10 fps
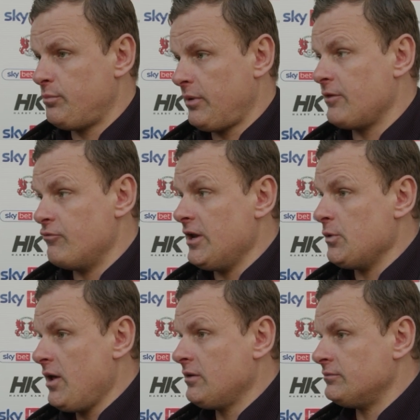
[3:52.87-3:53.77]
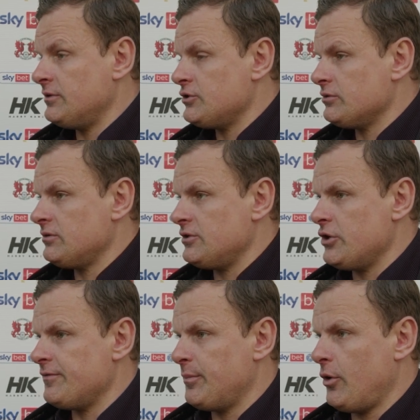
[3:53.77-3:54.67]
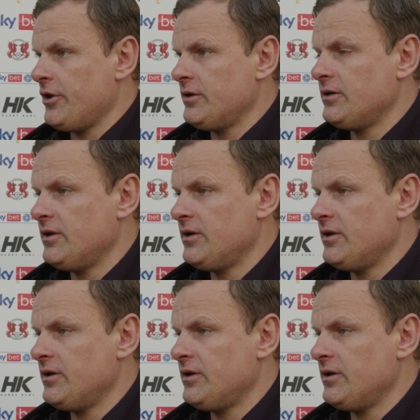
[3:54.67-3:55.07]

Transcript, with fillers: played really well and des deserved the point.